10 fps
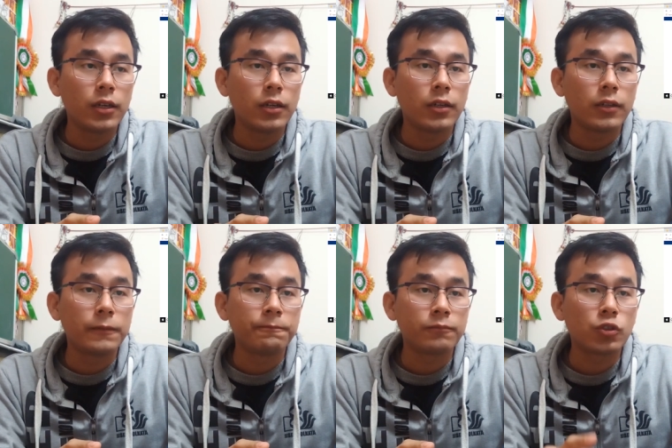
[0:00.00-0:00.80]

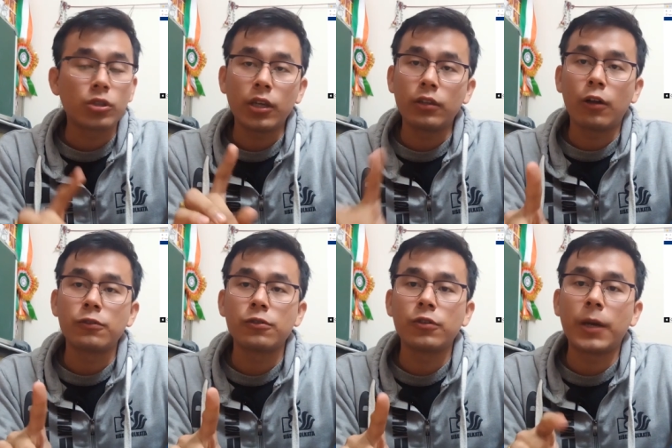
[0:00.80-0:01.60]
And
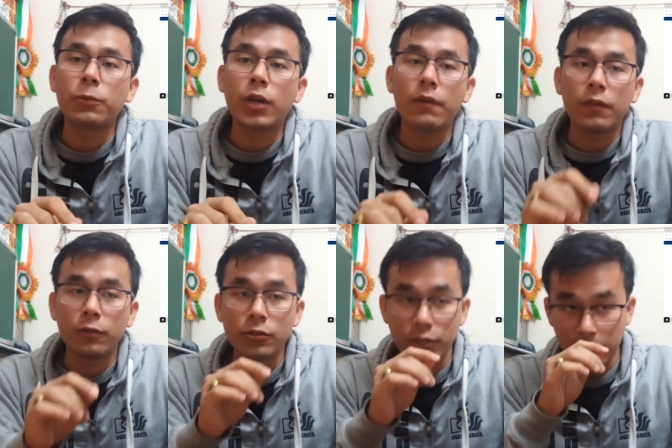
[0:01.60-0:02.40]
also you have to have a
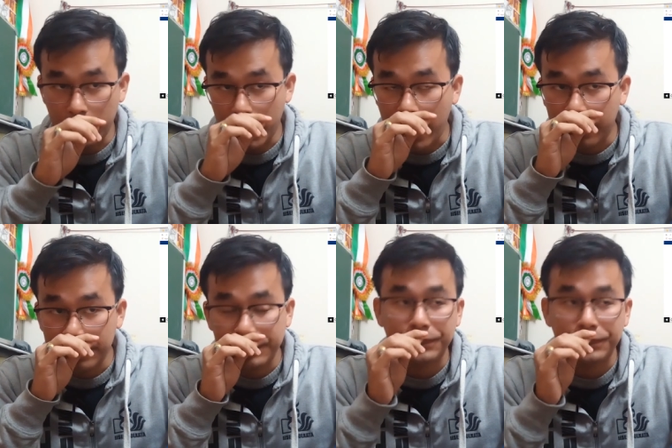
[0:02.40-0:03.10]
good GPA.